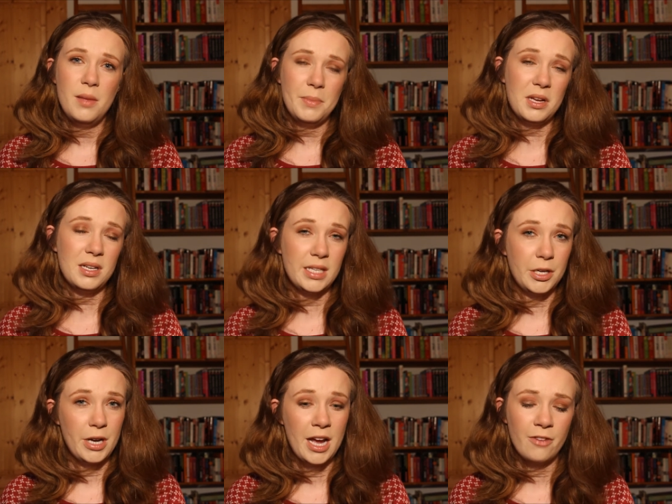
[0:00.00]
because I
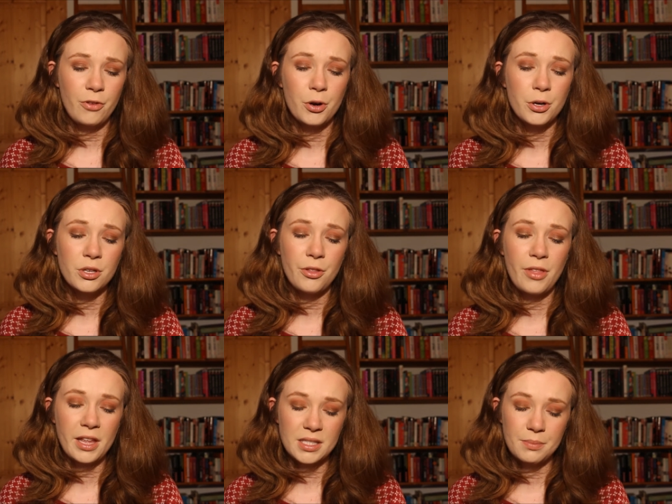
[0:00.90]
have heard good
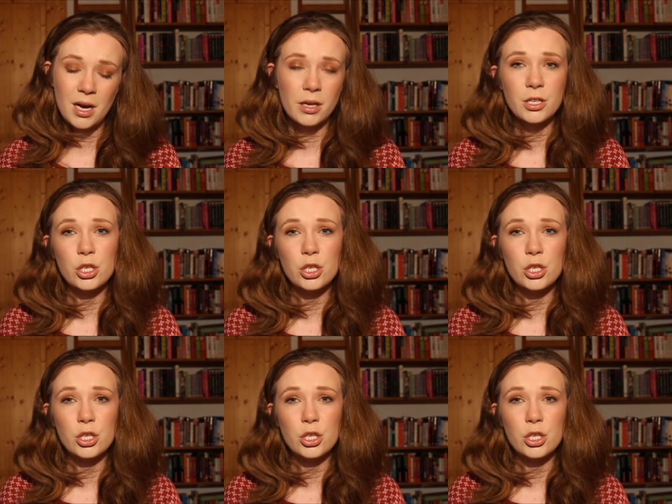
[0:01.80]
things about it,